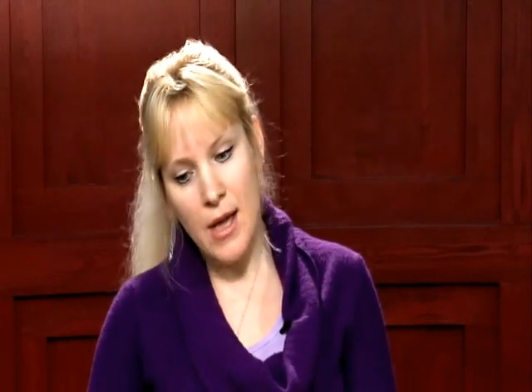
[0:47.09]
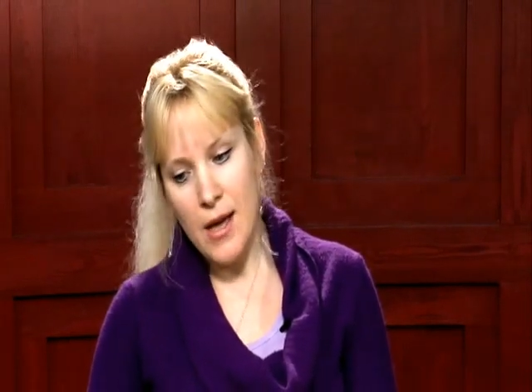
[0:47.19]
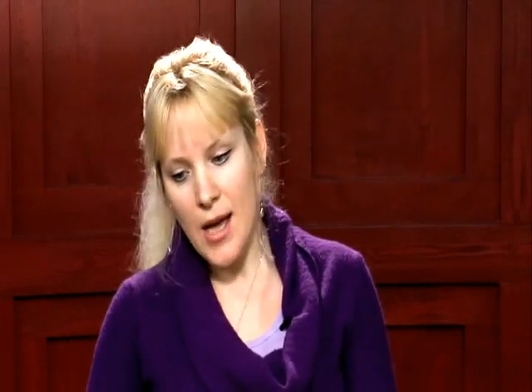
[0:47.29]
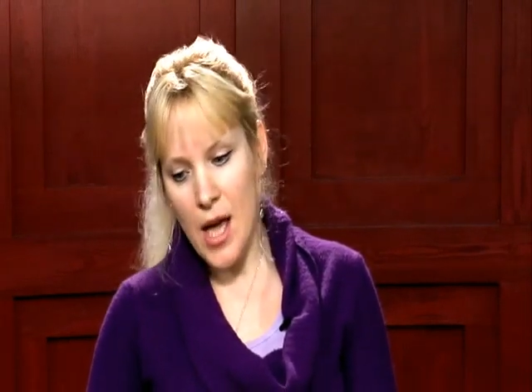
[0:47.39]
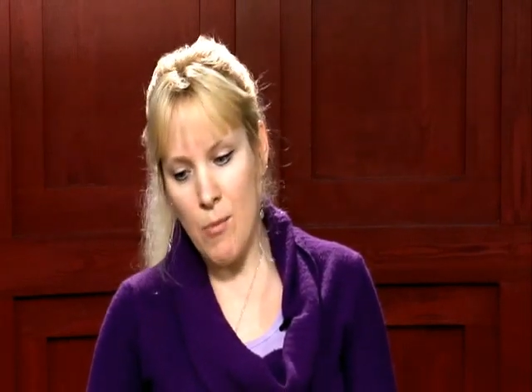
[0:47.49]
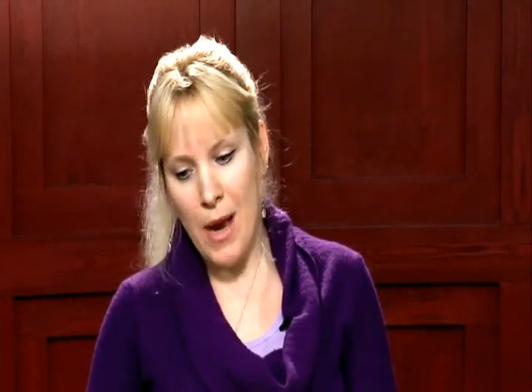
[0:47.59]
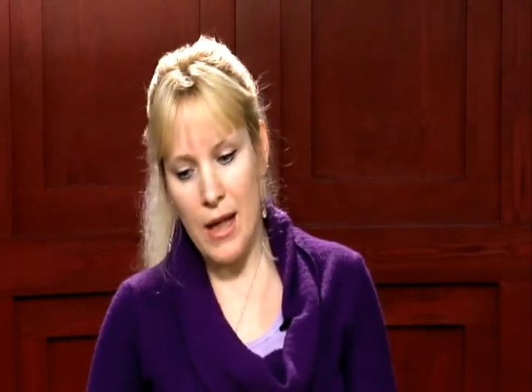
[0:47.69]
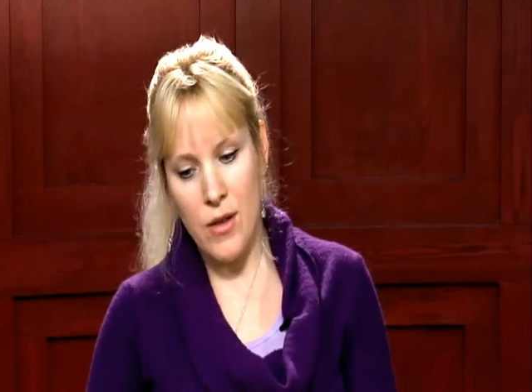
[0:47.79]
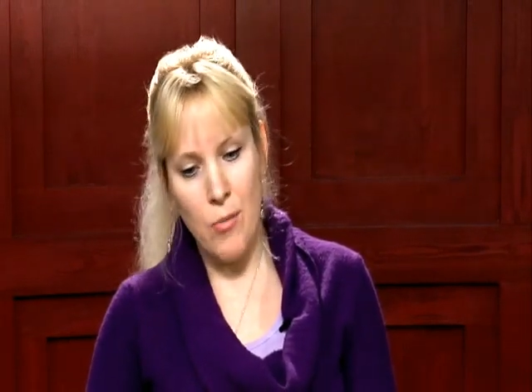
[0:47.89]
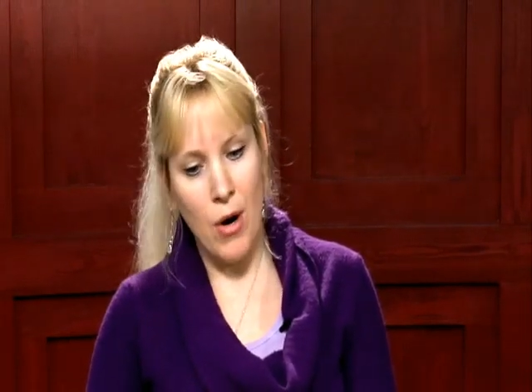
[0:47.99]
and many of
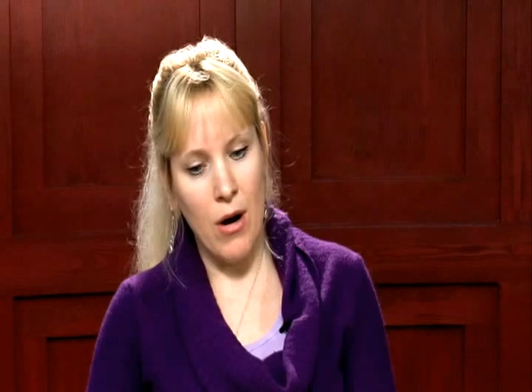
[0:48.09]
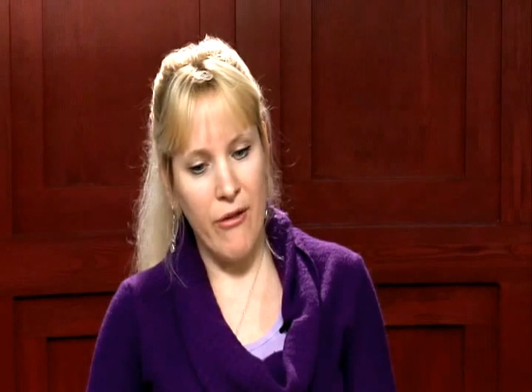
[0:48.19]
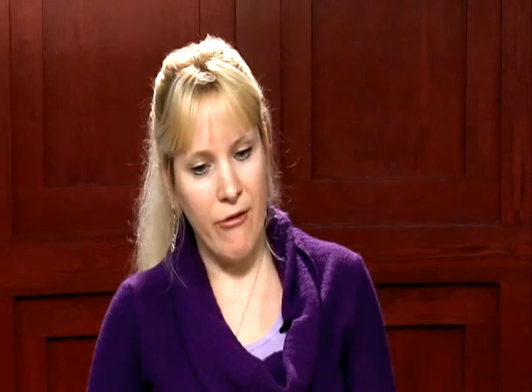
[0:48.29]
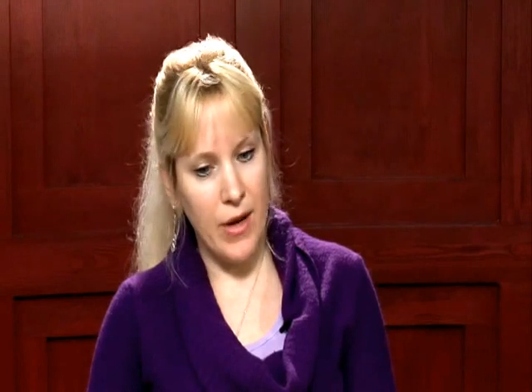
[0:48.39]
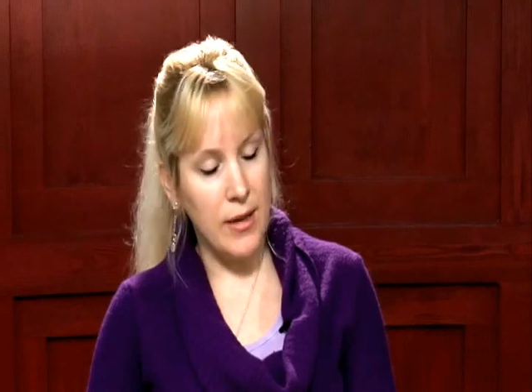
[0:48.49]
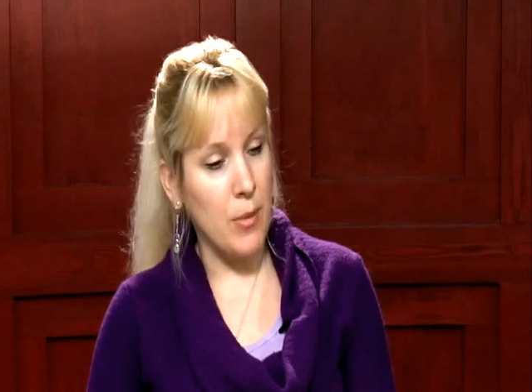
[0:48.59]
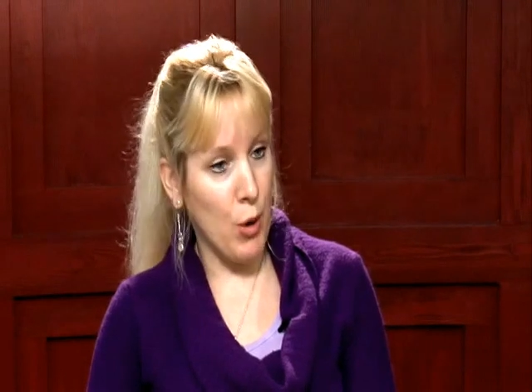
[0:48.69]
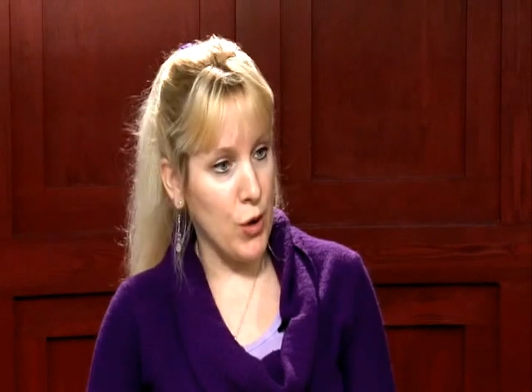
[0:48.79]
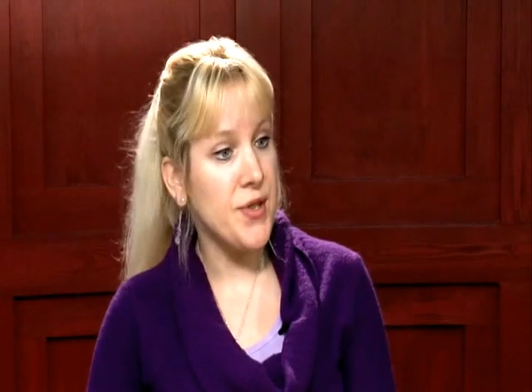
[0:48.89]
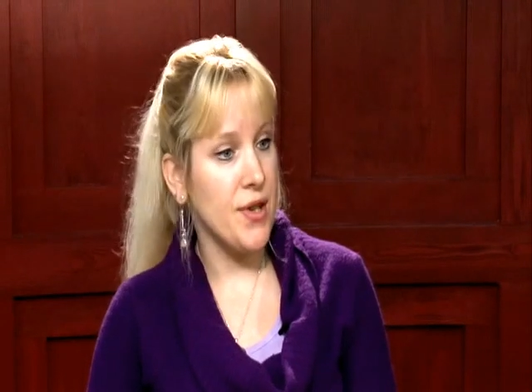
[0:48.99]
them are fairly
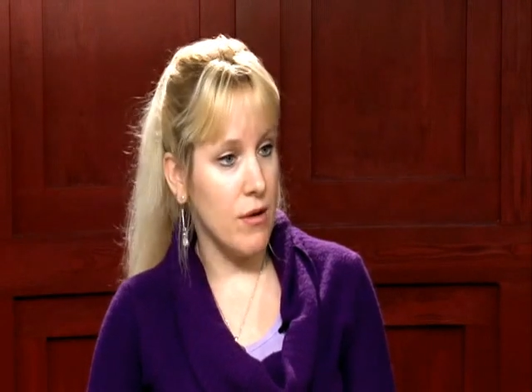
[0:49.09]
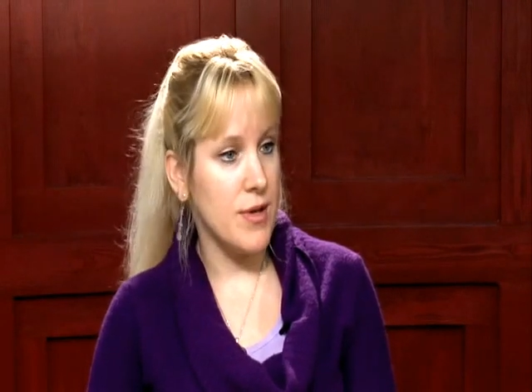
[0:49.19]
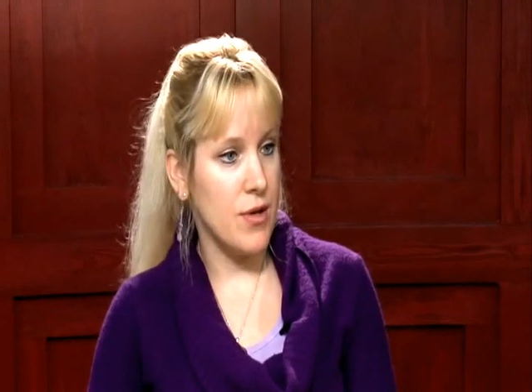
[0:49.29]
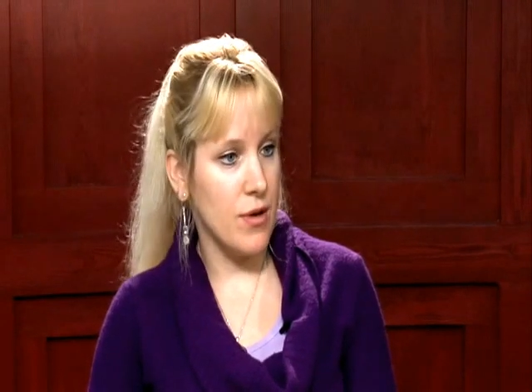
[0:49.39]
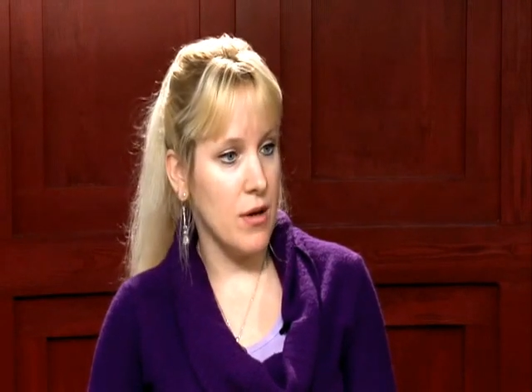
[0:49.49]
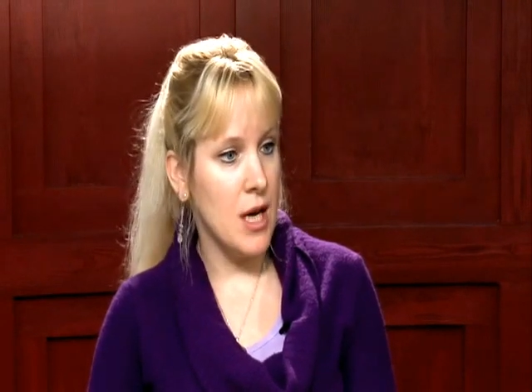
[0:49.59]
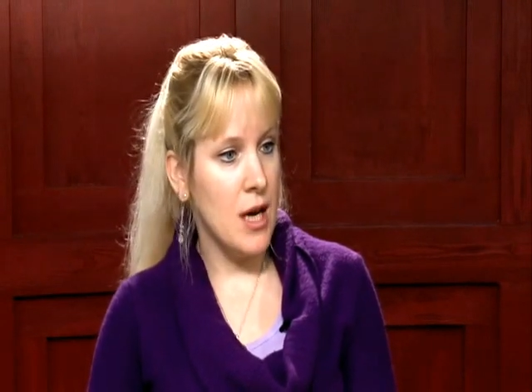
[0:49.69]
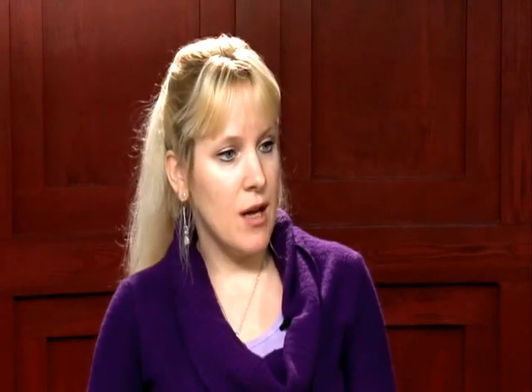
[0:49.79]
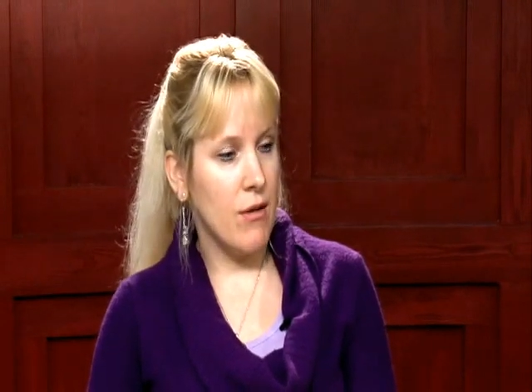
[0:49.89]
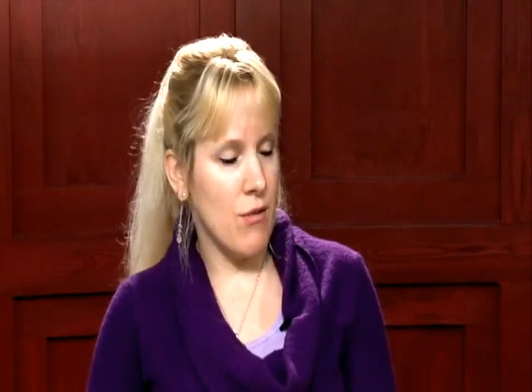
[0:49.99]
personal, so they're
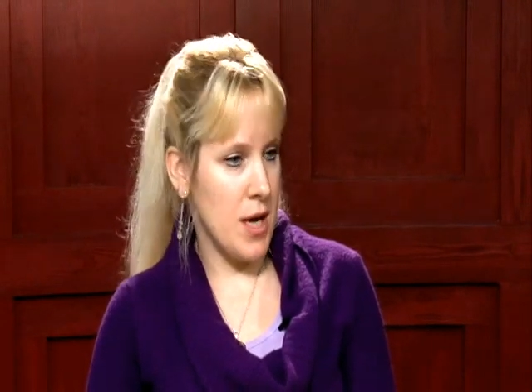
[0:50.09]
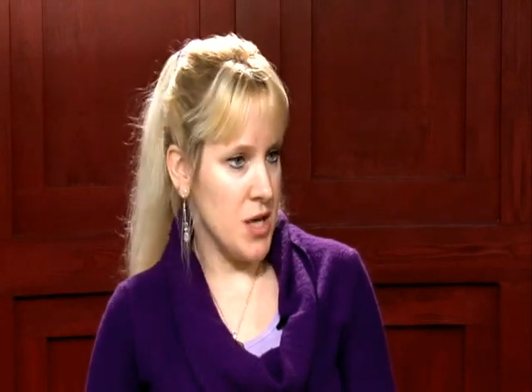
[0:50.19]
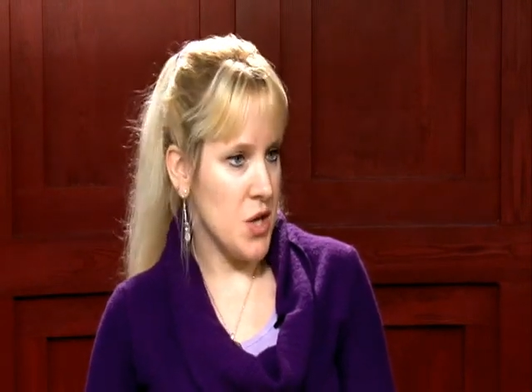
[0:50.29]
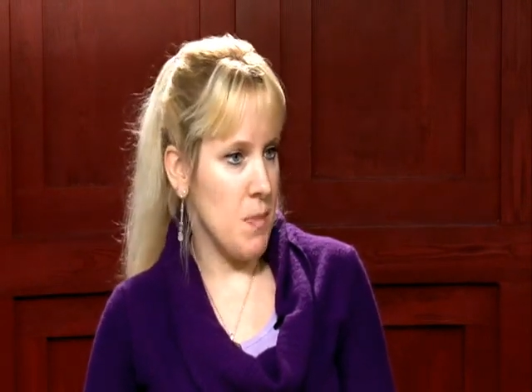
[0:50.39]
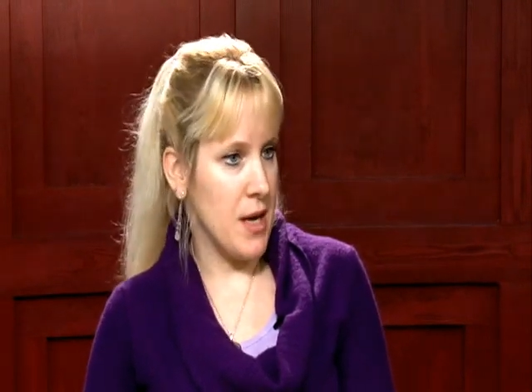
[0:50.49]
intimate.